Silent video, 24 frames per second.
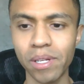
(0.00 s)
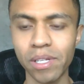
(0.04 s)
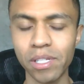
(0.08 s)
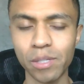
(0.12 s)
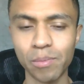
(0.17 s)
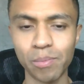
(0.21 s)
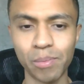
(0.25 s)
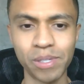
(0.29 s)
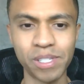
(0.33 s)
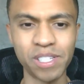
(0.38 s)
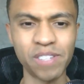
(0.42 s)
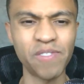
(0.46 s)

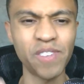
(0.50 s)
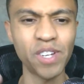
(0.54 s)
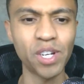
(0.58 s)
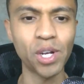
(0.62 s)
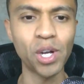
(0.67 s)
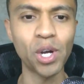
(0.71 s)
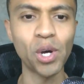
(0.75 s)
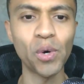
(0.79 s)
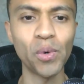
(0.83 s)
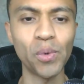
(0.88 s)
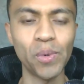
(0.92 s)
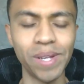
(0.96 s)
specific
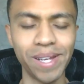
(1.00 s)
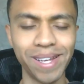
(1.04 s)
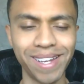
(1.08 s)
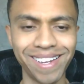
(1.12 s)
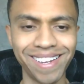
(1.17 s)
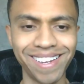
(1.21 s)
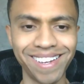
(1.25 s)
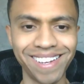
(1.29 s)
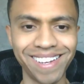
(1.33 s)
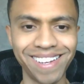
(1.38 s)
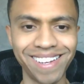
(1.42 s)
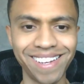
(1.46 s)

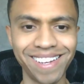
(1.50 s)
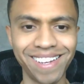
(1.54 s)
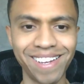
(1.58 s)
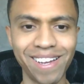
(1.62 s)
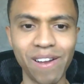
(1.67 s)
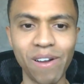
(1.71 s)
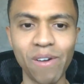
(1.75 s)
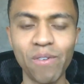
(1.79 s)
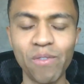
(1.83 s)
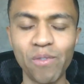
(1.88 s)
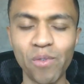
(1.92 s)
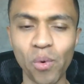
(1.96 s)
coding
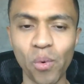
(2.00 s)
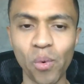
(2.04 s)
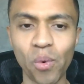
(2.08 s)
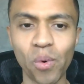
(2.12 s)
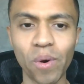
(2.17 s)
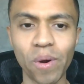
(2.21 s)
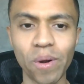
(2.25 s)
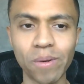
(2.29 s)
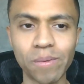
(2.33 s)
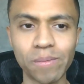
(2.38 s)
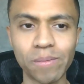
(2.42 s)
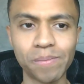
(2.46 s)

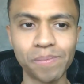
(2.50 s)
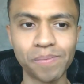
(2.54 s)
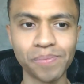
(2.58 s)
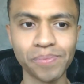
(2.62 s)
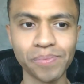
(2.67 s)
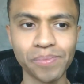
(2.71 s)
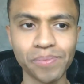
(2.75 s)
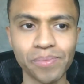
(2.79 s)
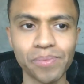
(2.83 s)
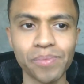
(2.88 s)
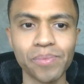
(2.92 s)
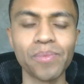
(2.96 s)
for
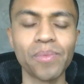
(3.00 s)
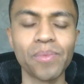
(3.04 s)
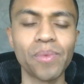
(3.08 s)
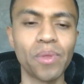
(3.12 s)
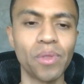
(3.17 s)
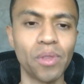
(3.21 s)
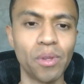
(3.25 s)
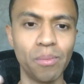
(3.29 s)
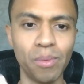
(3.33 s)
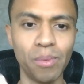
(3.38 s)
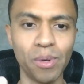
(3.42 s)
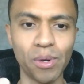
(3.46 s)

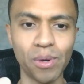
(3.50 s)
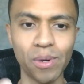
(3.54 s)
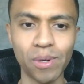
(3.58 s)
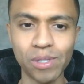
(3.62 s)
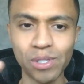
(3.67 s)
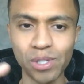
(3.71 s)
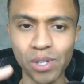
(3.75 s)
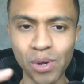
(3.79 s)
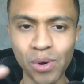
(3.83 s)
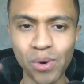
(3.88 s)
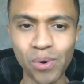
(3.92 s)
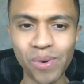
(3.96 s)
the
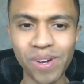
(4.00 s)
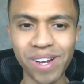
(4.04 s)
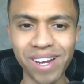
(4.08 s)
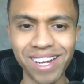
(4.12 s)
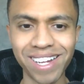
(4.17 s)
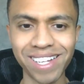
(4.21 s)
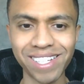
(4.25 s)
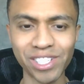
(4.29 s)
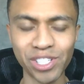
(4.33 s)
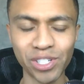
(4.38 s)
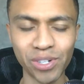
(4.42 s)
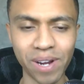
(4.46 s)
bureaus, no
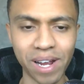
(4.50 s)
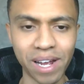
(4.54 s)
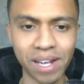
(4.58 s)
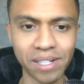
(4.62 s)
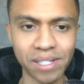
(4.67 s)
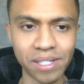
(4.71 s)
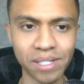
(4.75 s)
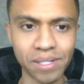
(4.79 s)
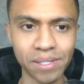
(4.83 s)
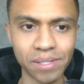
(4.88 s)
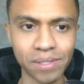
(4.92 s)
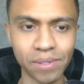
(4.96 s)

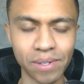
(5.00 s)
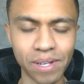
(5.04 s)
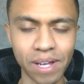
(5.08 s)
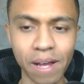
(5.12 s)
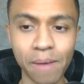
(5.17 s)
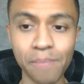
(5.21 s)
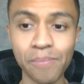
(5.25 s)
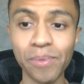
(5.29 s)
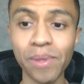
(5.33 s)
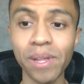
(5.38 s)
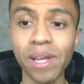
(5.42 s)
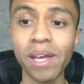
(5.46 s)
contract.
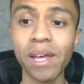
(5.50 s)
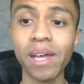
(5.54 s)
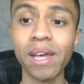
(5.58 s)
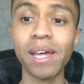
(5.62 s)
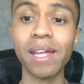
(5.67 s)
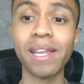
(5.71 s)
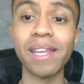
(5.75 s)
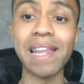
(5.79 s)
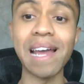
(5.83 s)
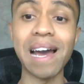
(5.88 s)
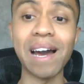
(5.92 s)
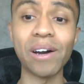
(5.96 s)
Okay.
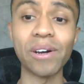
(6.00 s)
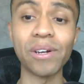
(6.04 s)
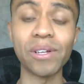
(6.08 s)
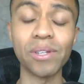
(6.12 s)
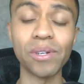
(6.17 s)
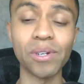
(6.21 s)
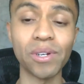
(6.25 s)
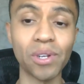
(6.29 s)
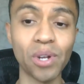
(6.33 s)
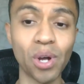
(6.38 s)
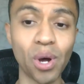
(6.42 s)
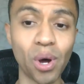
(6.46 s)
Now,
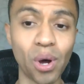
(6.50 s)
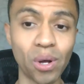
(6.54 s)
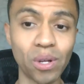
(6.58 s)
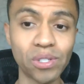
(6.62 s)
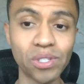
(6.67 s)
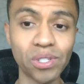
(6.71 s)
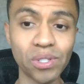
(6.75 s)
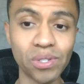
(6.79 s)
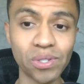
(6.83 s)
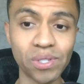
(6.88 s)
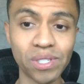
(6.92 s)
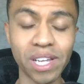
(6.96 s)
you can
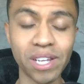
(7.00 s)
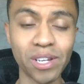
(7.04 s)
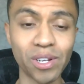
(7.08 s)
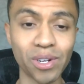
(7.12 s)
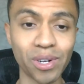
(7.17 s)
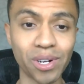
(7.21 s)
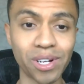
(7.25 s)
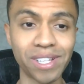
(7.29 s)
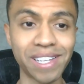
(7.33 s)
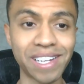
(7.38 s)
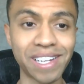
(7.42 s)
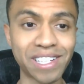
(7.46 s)
also send your
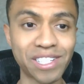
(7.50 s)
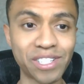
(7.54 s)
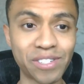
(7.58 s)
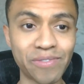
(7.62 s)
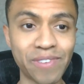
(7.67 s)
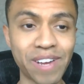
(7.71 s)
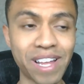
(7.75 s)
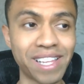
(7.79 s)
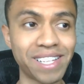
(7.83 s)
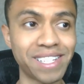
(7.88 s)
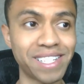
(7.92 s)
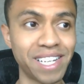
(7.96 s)
collection
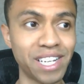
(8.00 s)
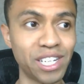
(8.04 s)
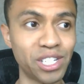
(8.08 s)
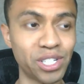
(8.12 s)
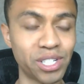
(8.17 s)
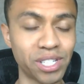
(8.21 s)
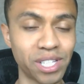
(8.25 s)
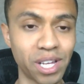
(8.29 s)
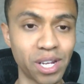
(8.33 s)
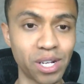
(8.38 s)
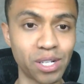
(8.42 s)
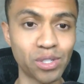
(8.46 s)

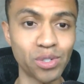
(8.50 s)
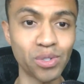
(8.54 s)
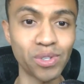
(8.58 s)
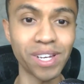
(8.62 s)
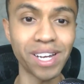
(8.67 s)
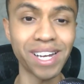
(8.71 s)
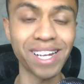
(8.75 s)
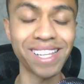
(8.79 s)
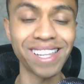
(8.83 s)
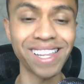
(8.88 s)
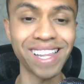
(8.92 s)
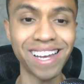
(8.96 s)
validation letter to the
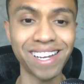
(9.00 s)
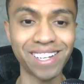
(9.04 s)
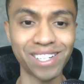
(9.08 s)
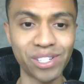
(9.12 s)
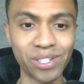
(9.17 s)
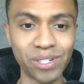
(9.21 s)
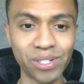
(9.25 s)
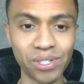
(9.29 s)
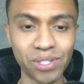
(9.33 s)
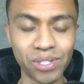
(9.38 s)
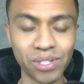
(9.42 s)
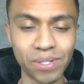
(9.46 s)

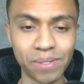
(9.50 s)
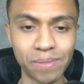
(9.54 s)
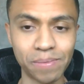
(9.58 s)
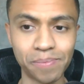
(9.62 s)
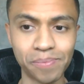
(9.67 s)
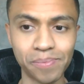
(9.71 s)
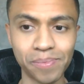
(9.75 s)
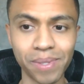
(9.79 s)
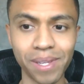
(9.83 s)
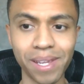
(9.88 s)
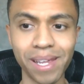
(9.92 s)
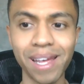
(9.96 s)
collectors
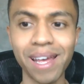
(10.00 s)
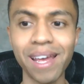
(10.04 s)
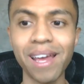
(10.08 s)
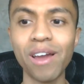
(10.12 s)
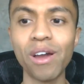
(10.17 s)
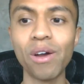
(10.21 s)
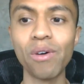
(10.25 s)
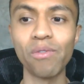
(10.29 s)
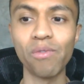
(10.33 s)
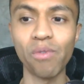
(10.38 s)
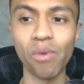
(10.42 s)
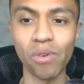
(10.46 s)

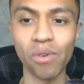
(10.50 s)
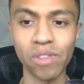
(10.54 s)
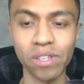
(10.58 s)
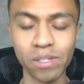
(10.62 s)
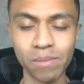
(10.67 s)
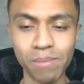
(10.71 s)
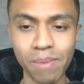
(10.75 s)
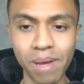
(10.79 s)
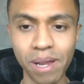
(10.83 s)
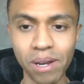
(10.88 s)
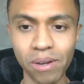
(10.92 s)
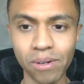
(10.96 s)
for
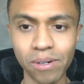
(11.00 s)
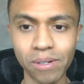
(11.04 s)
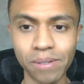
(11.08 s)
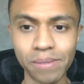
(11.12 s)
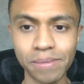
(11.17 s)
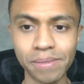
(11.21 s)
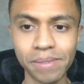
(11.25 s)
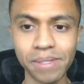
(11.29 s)
this medical.